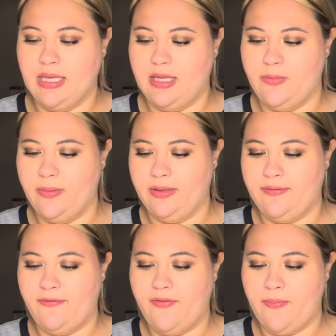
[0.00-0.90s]
the
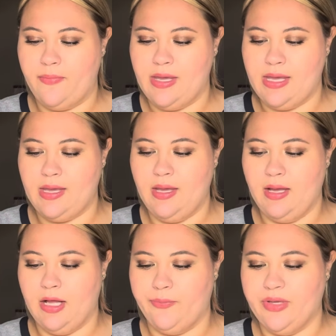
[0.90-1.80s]
Maybelline Fit Me
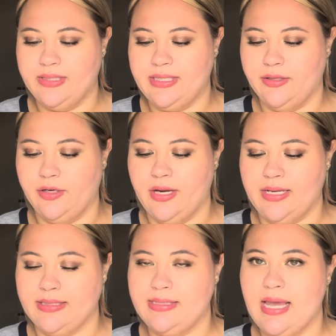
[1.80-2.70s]
um, Concealer
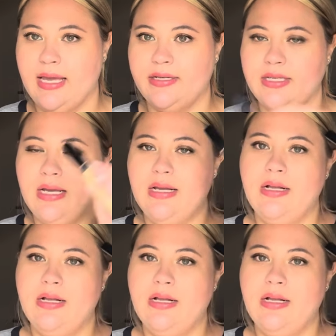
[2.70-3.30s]
in Sand.